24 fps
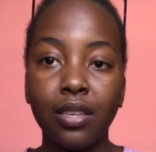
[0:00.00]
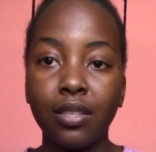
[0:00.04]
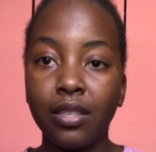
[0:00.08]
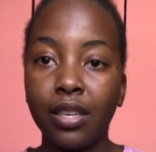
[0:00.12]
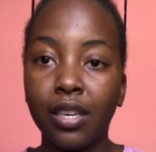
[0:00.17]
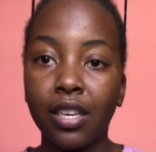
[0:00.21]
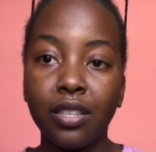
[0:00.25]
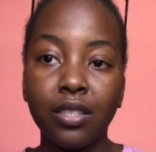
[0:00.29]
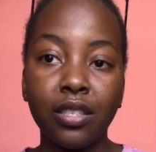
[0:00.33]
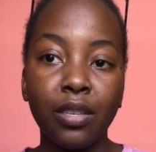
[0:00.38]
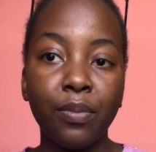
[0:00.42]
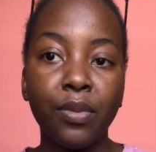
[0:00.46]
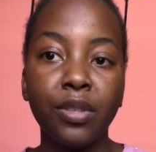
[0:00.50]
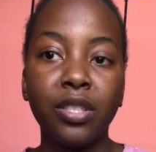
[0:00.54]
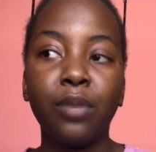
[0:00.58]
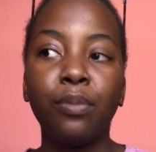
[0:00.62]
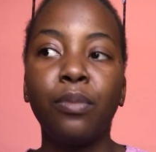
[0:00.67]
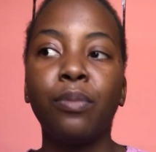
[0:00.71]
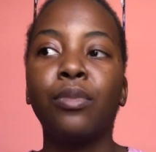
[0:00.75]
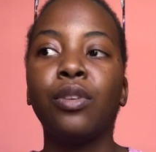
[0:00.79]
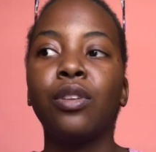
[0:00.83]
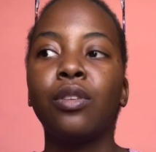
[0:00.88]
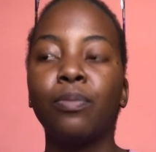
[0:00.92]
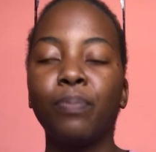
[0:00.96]
second semester
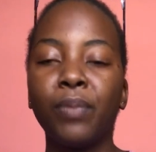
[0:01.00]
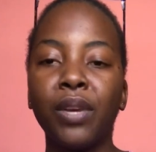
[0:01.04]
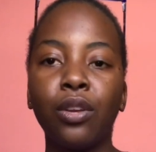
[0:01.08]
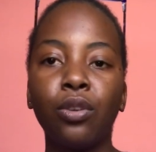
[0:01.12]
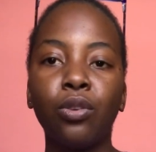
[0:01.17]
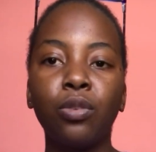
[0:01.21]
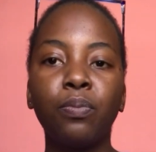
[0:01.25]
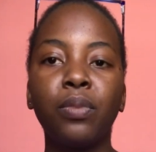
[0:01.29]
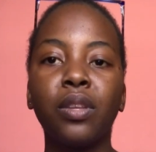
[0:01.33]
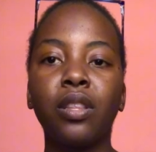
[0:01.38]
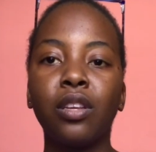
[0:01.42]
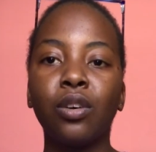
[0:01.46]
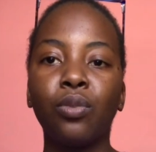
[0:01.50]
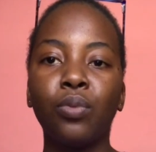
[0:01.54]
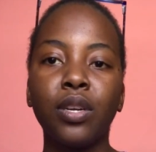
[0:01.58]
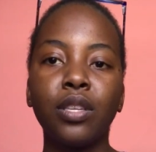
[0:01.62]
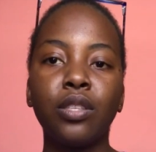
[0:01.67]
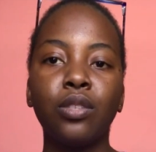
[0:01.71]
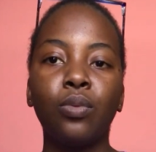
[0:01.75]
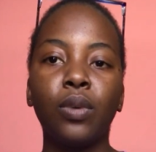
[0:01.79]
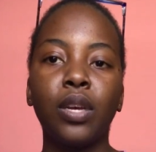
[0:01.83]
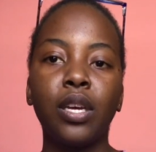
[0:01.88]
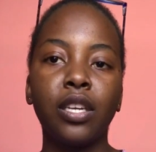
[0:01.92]
may not be the ones you